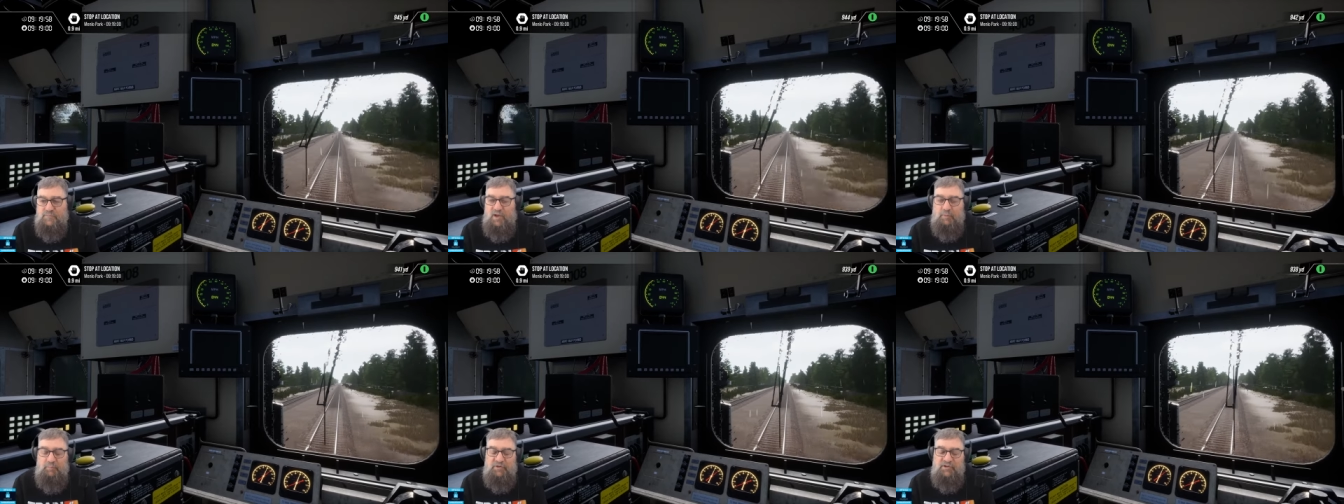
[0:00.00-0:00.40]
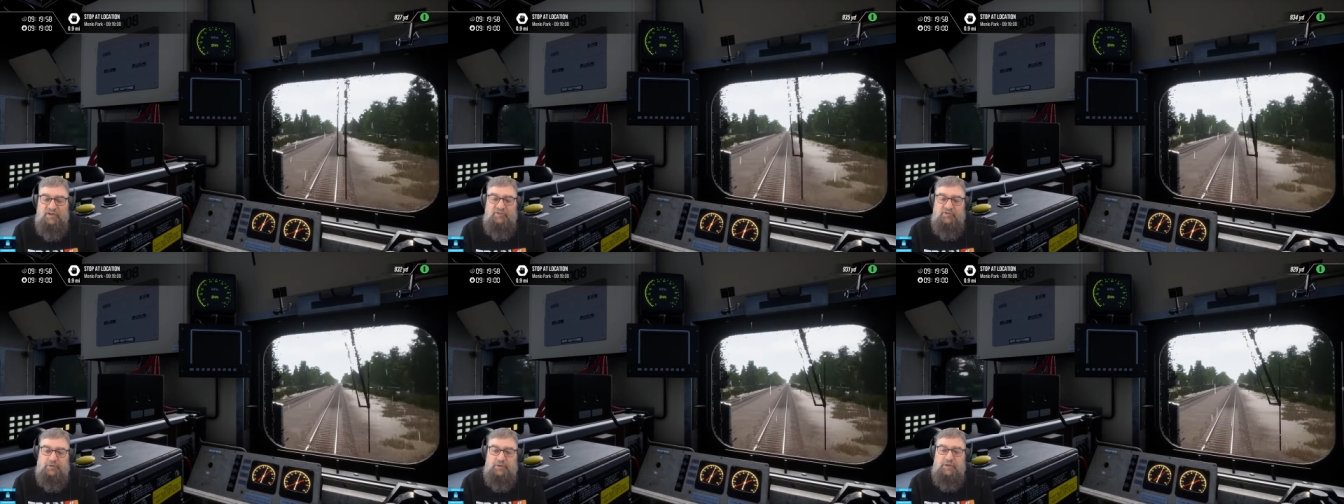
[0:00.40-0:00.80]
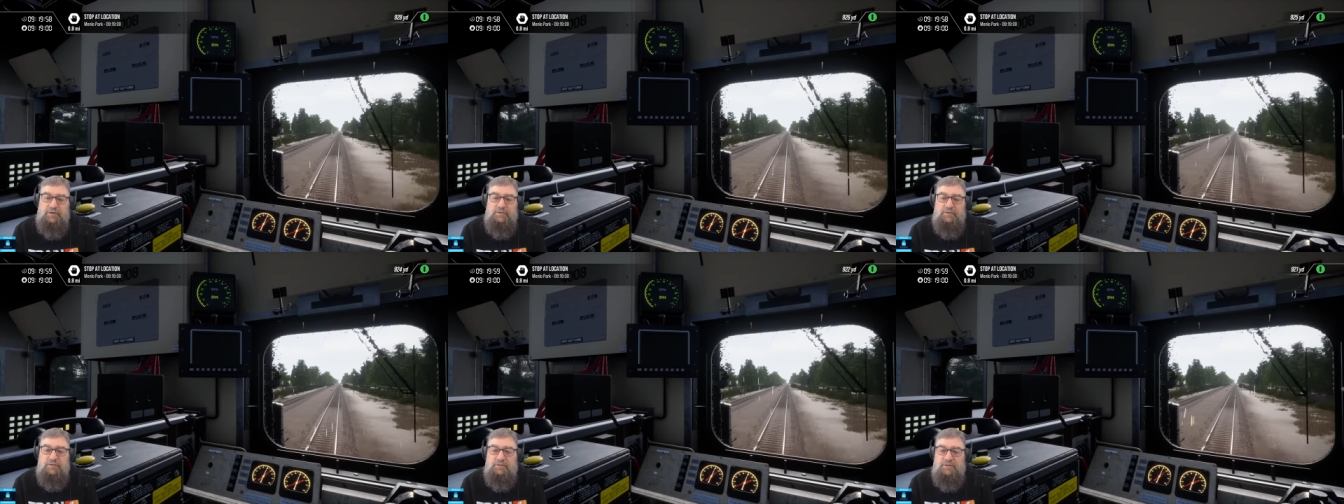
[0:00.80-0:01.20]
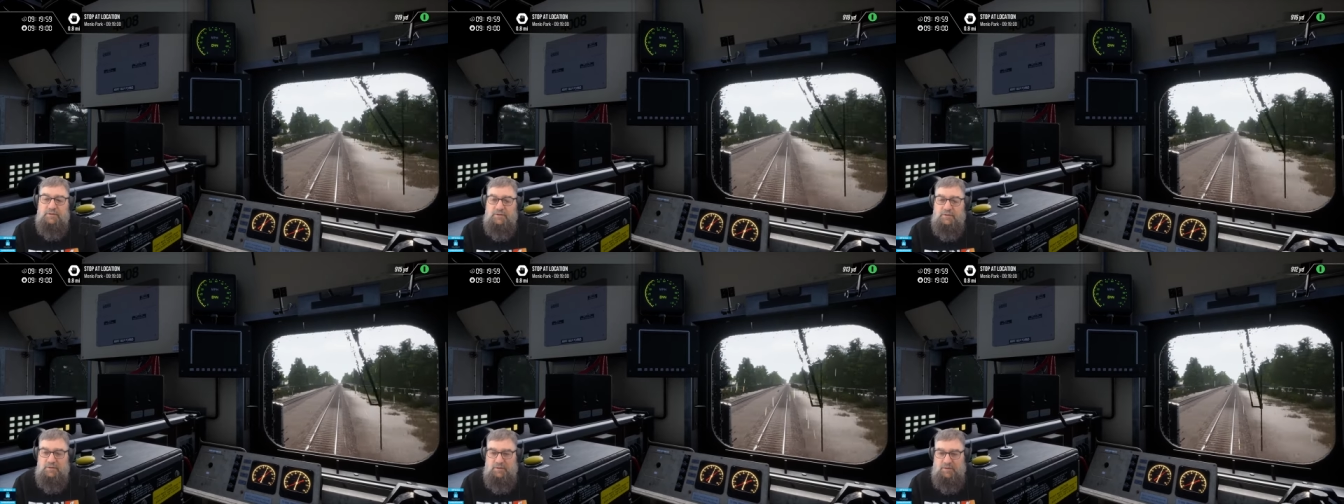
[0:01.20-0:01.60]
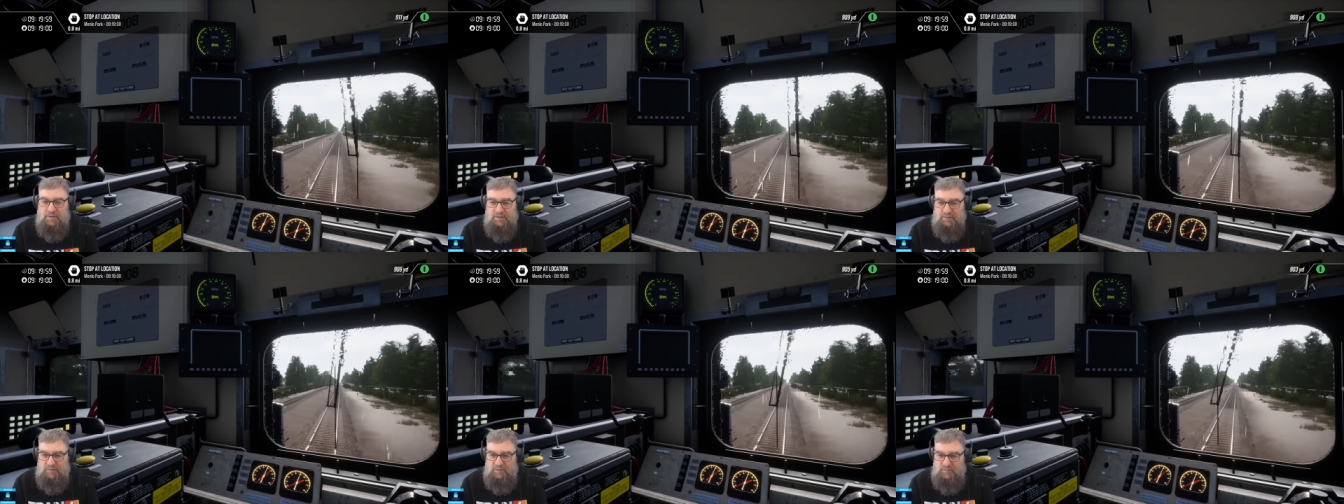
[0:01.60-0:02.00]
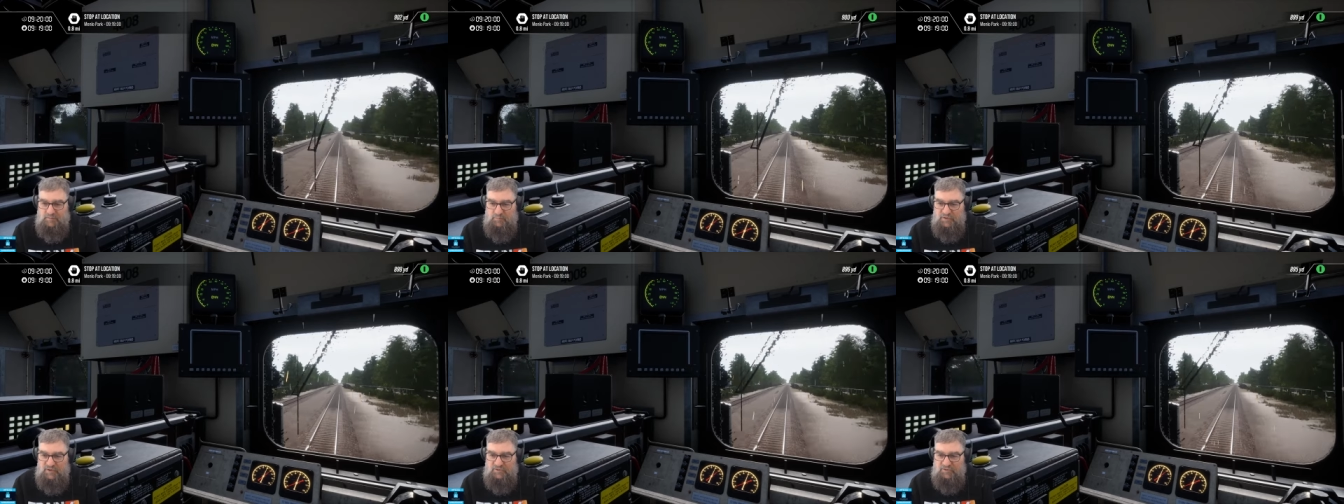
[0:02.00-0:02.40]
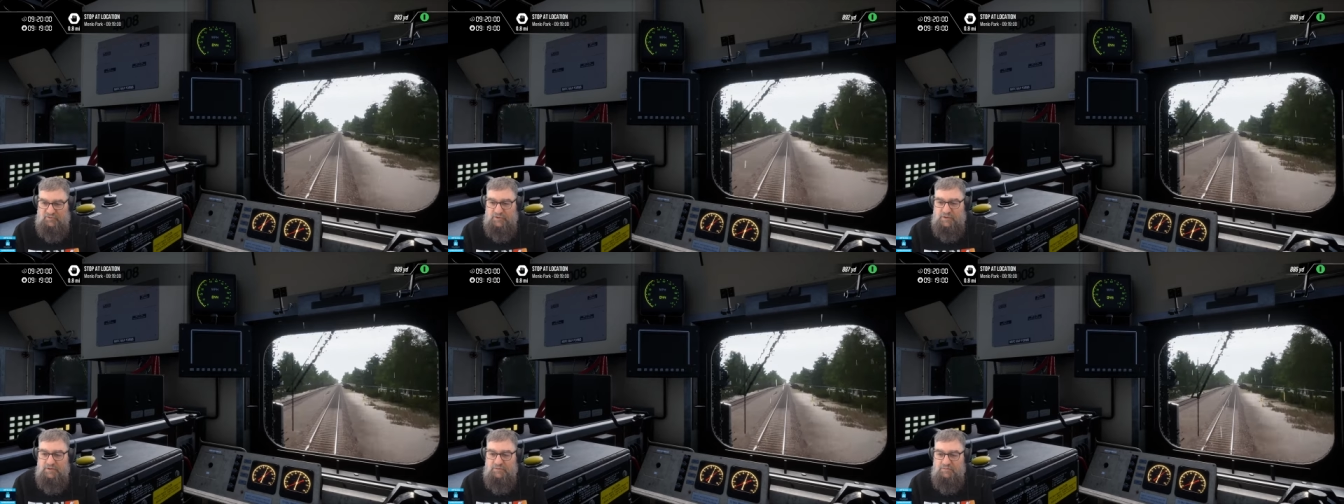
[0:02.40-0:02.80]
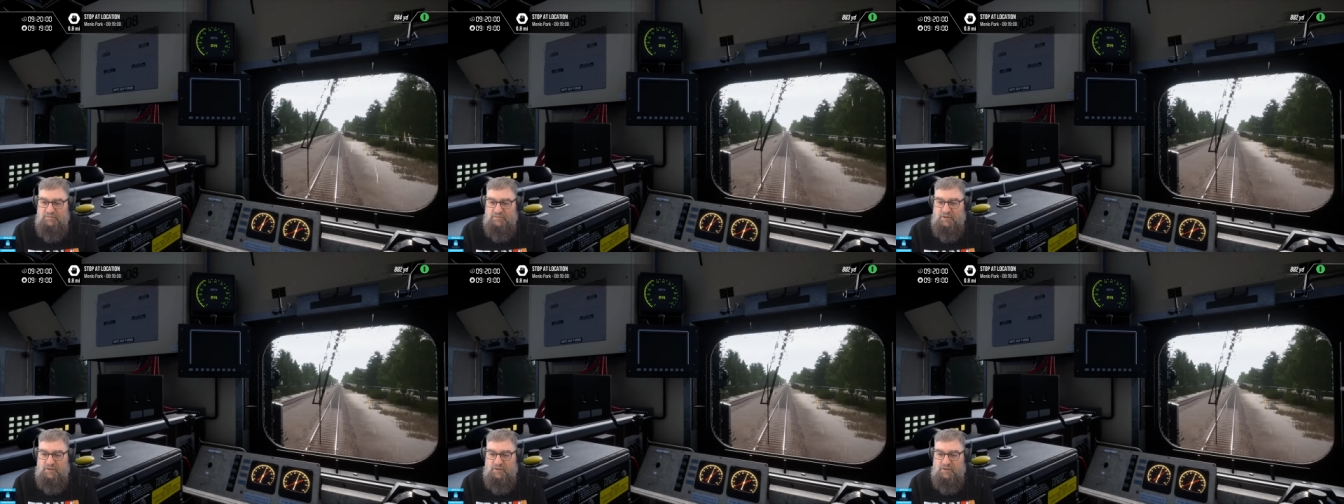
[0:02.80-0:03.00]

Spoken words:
Yeah, potentially. Potentially.